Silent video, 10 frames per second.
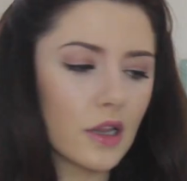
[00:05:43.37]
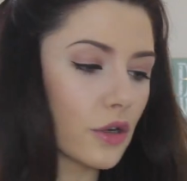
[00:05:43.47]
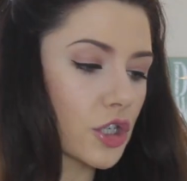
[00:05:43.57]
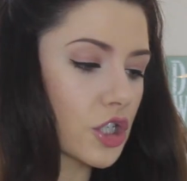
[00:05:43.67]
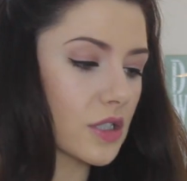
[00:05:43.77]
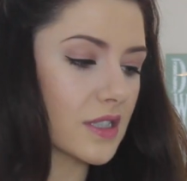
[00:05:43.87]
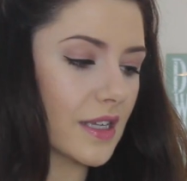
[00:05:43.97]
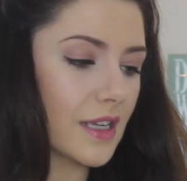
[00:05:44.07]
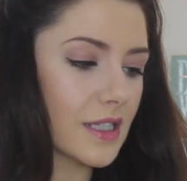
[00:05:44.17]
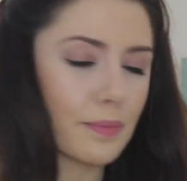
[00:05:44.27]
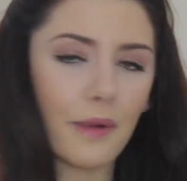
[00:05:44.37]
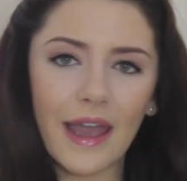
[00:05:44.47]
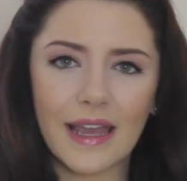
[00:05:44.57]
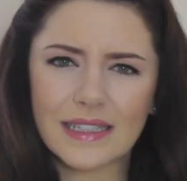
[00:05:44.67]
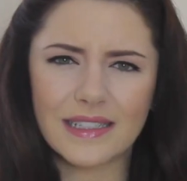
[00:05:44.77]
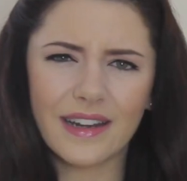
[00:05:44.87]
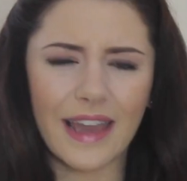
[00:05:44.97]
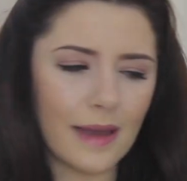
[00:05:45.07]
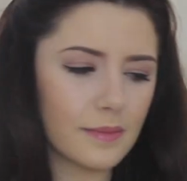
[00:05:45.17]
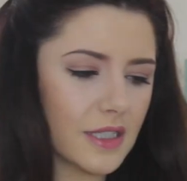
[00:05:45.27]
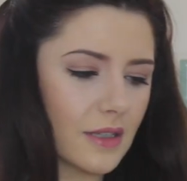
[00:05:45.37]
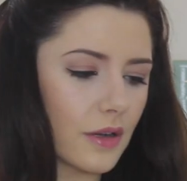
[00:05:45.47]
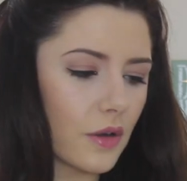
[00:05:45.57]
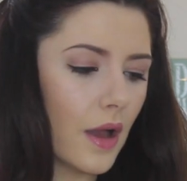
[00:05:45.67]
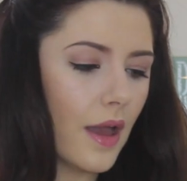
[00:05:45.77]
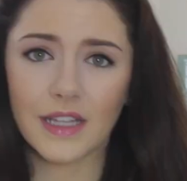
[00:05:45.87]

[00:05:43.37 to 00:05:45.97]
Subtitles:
Lush Sea Spray. It's nearly empty though.